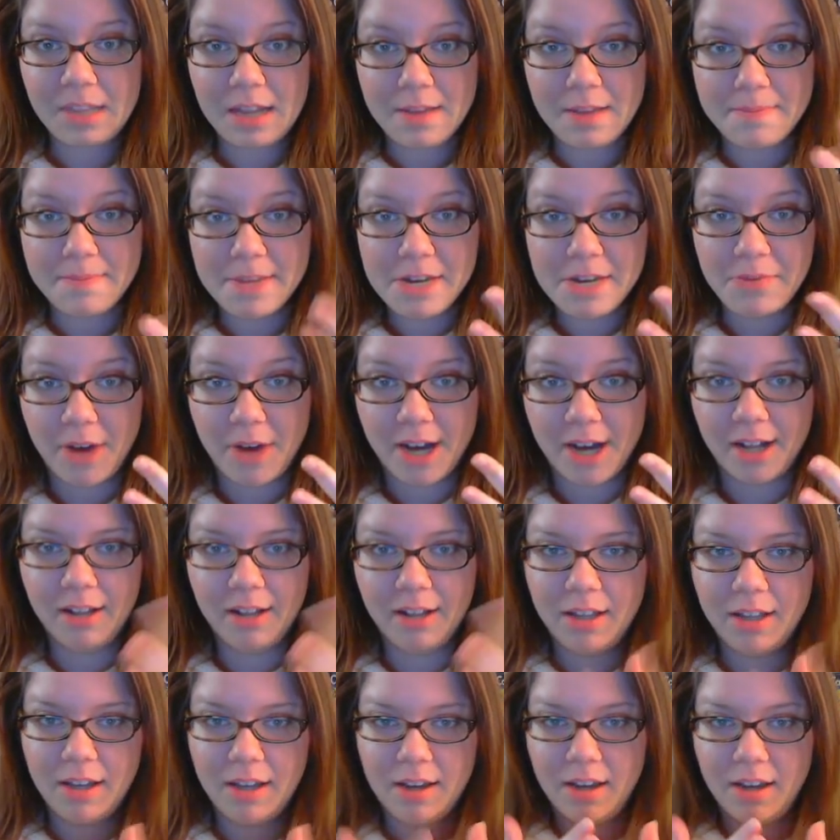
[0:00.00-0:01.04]
Meanwhile,
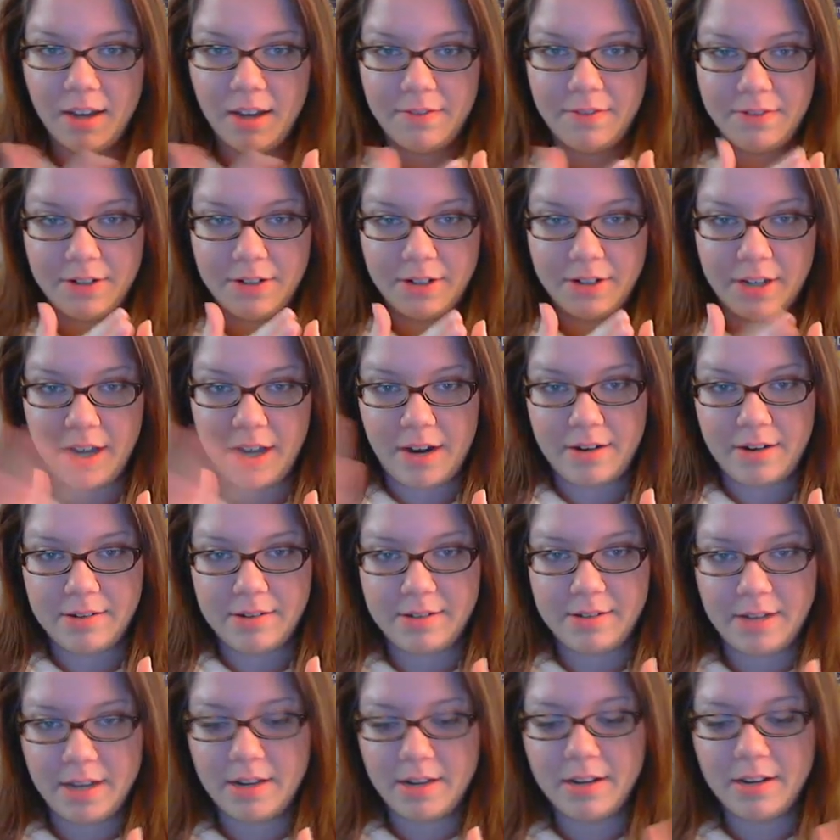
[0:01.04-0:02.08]
after Kara's
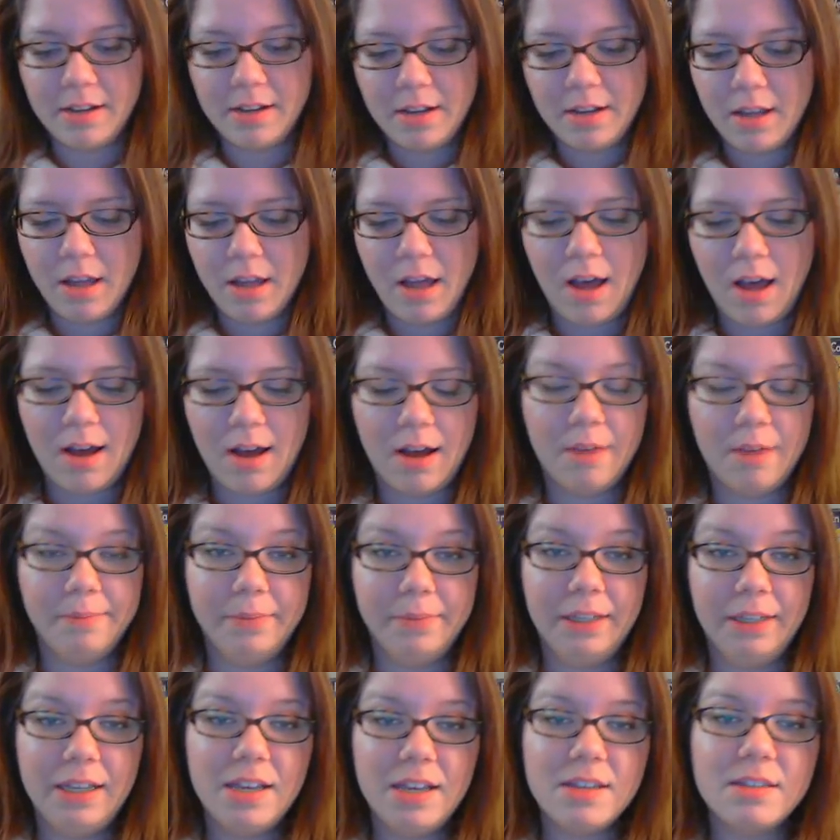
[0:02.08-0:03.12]
dead,
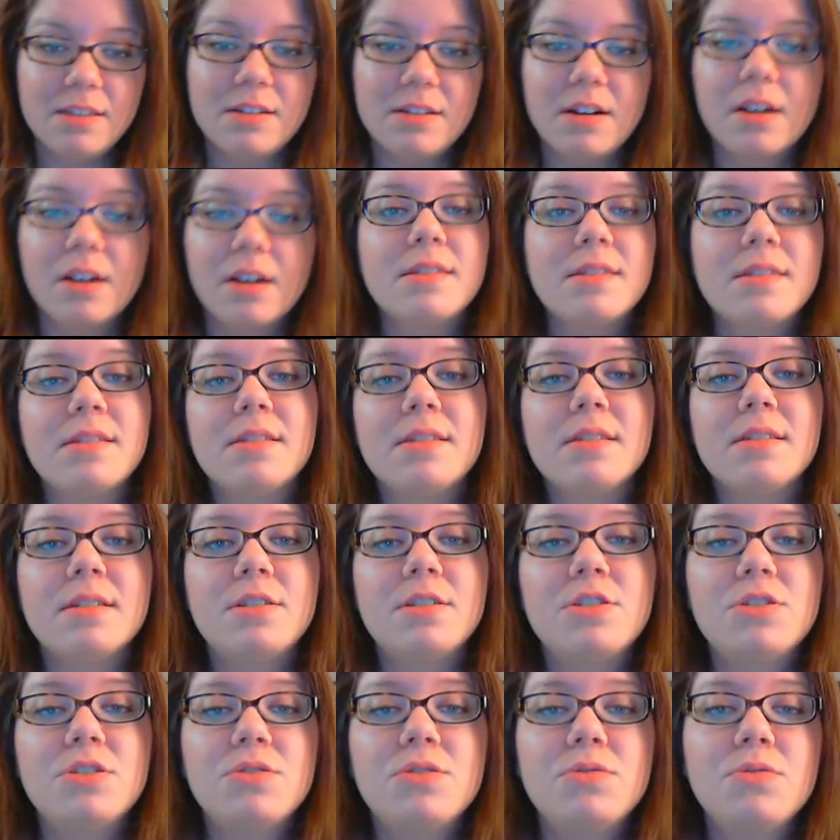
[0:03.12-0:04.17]
Lee starts
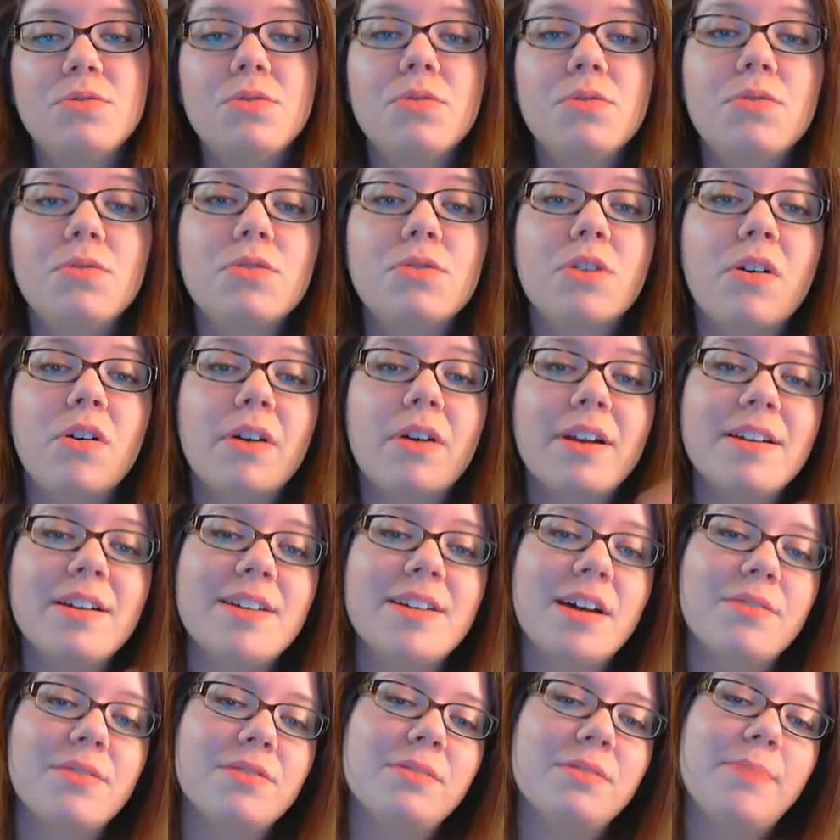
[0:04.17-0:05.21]
to go on a
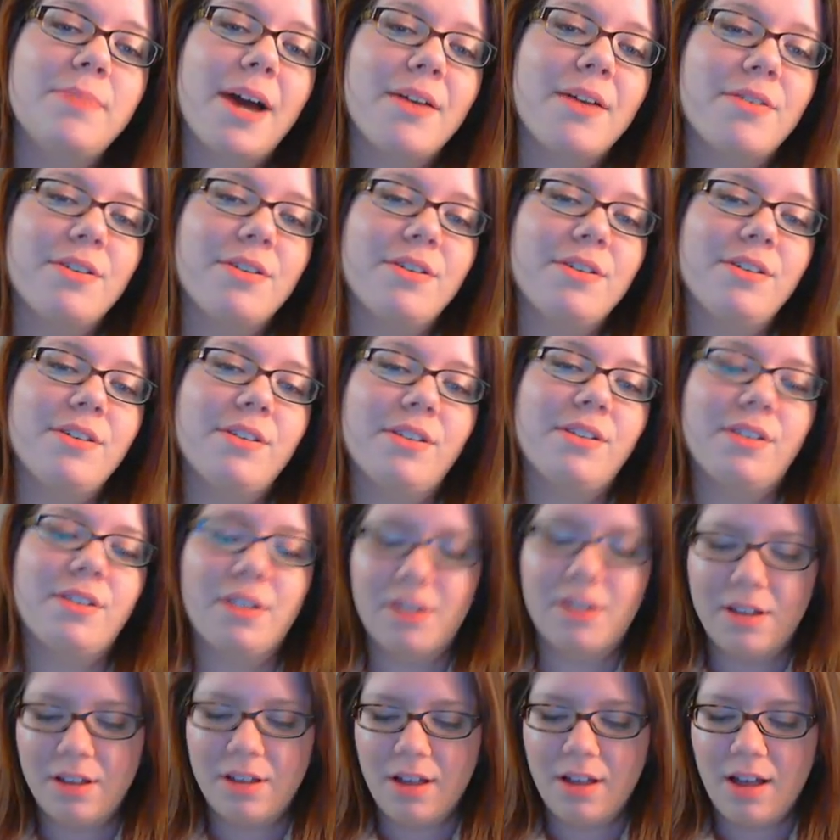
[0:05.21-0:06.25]
downward
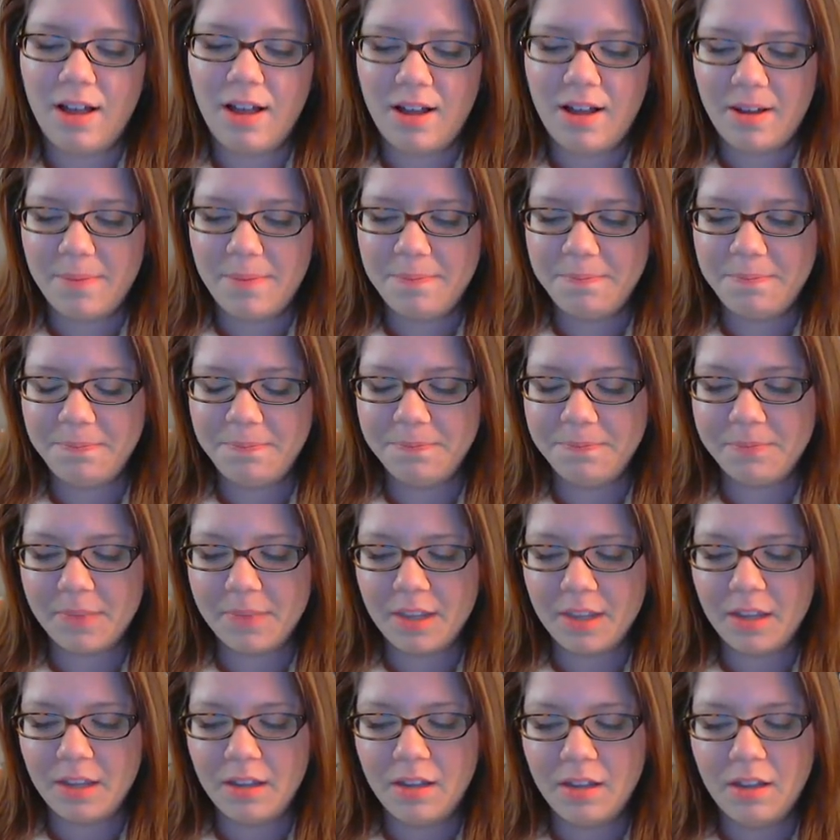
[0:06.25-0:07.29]
spiral.
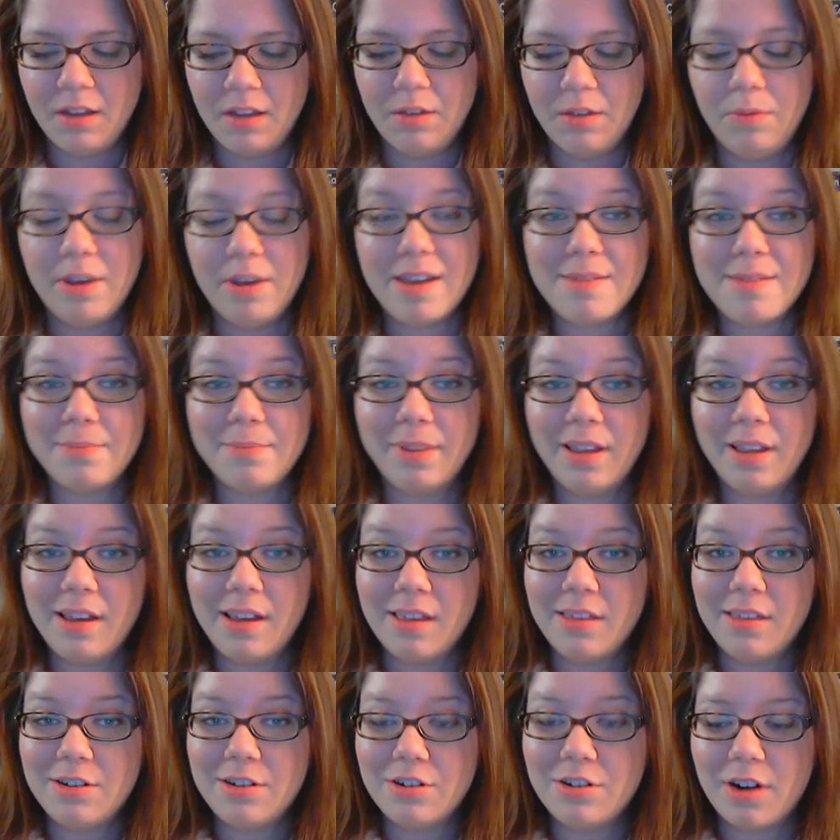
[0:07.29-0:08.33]
We can play
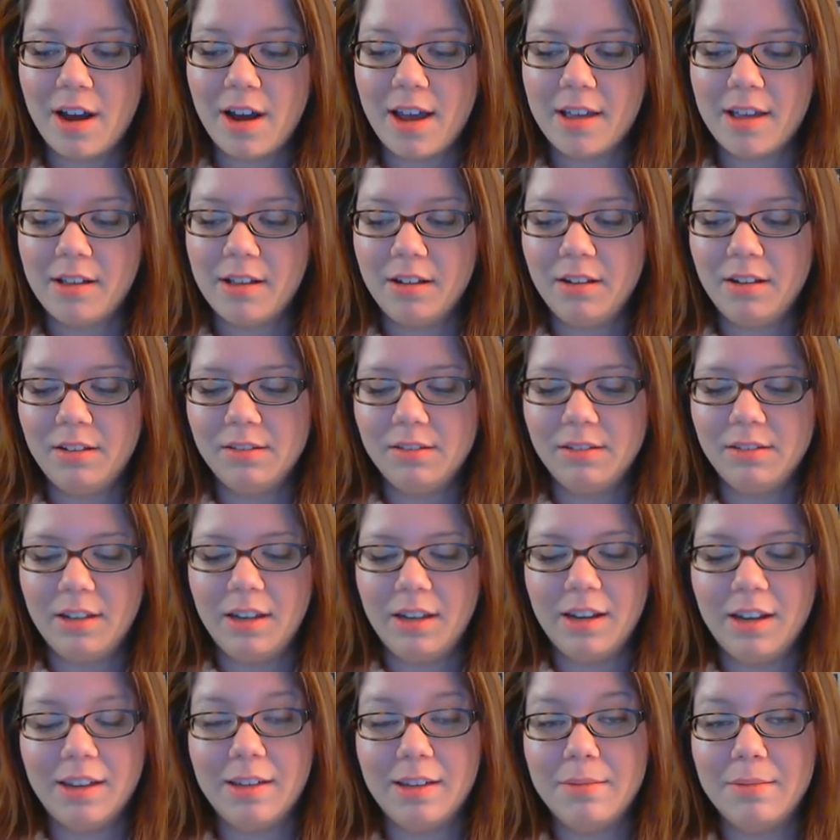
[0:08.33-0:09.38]
the trial
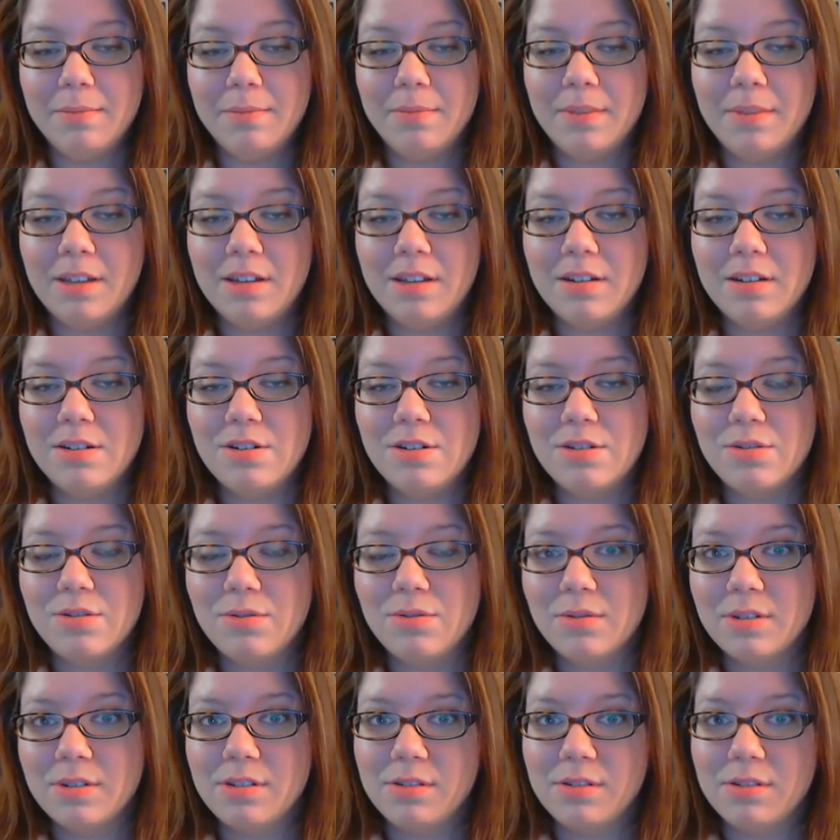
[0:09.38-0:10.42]
leading him
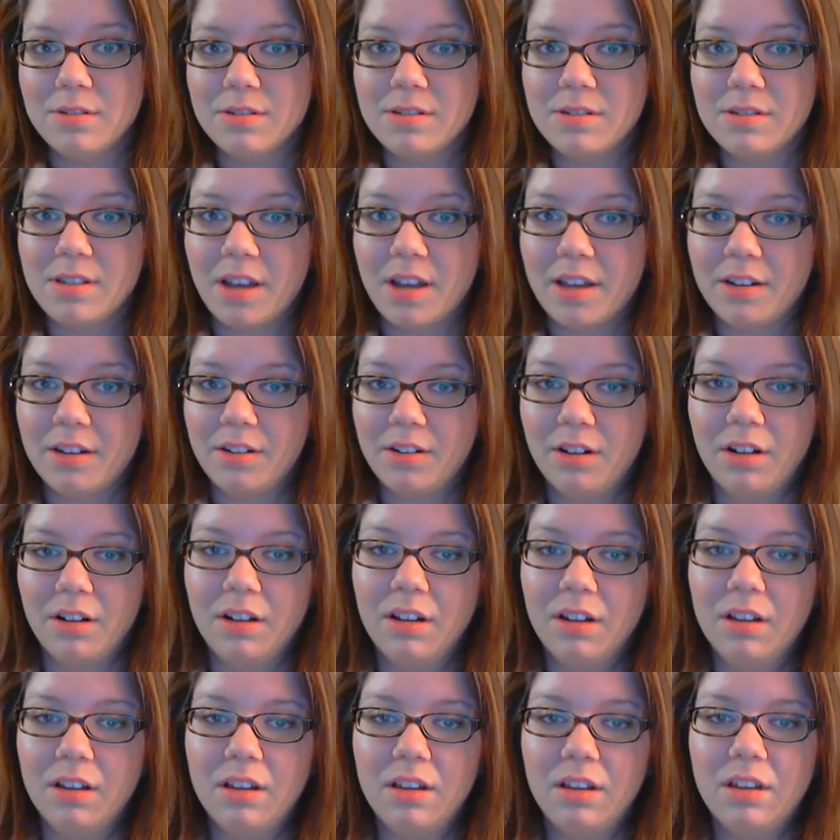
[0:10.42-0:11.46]
into a suicidal
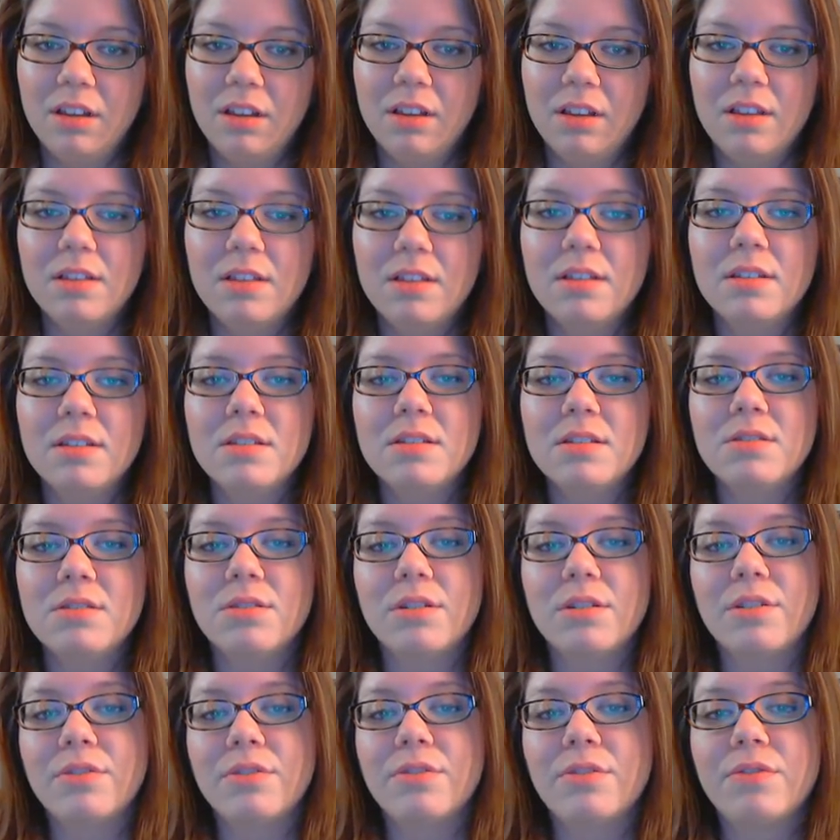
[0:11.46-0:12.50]

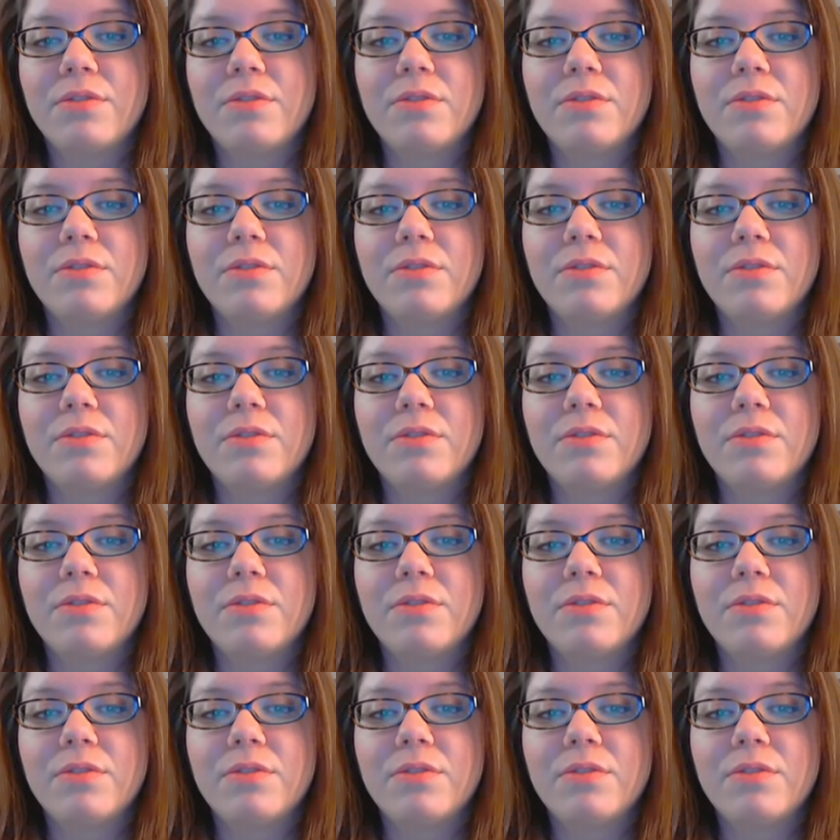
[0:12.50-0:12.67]
sort of